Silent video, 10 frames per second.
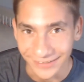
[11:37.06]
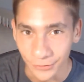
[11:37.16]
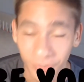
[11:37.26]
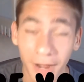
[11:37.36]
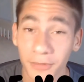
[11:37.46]

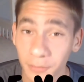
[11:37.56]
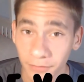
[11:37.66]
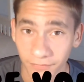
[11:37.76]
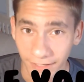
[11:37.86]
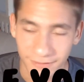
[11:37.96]
drop the
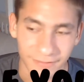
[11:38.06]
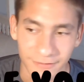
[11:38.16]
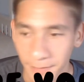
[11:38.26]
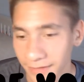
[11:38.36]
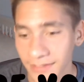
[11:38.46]

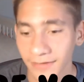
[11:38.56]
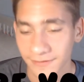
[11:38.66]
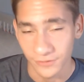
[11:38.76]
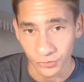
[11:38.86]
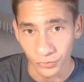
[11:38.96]
perfectionism. I think this
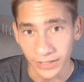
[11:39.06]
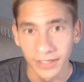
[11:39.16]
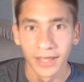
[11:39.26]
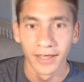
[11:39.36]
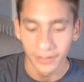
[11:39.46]
is great.
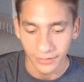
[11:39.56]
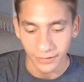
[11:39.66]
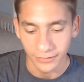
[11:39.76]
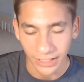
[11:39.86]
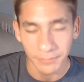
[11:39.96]
A
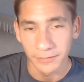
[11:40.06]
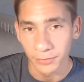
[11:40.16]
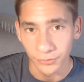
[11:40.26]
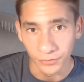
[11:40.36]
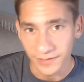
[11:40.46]
lot of people
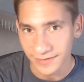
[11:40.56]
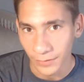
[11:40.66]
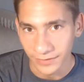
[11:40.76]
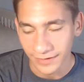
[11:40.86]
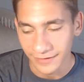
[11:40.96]
do this
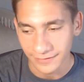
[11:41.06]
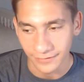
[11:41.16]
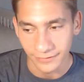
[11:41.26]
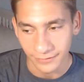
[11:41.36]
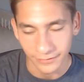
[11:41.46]
nowadays.
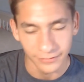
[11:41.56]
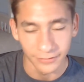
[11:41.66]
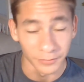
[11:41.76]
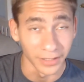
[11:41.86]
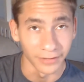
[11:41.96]
The
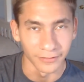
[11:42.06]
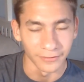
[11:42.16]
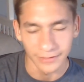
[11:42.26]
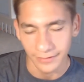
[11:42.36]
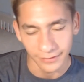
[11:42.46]

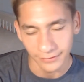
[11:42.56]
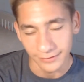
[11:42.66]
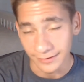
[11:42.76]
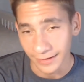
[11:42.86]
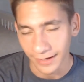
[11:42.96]
millennials, the
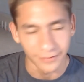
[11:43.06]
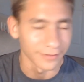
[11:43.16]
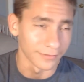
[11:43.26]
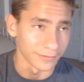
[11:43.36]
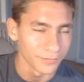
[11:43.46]
teenagers. I
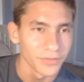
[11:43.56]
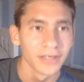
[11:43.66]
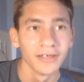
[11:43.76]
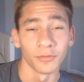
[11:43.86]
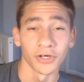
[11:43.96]
don't know.
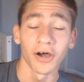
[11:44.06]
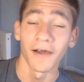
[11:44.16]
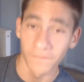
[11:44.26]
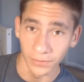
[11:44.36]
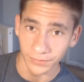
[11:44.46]
We all
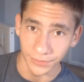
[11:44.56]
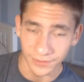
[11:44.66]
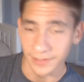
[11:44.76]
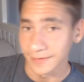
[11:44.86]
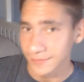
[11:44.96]
have
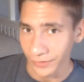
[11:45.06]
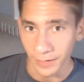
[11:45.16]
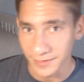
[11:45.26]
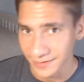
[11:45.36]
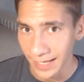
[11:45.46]
filters and Instagram
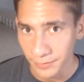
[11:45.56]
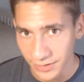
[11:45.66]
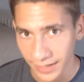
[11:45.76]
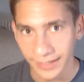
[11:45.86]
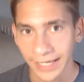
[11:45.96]
and
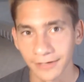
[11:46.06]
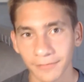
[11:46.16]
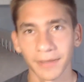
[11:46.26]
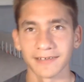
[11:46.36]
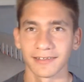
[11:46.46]
Snapchat,
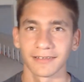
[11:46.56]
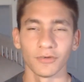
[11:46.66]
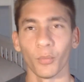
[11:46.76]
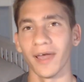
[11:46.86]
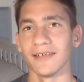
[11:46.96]
and basically
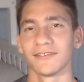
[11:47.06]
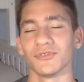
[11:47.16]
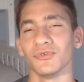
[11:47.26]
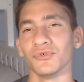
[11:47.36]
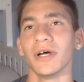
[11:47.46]
ways
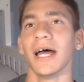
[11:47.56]
to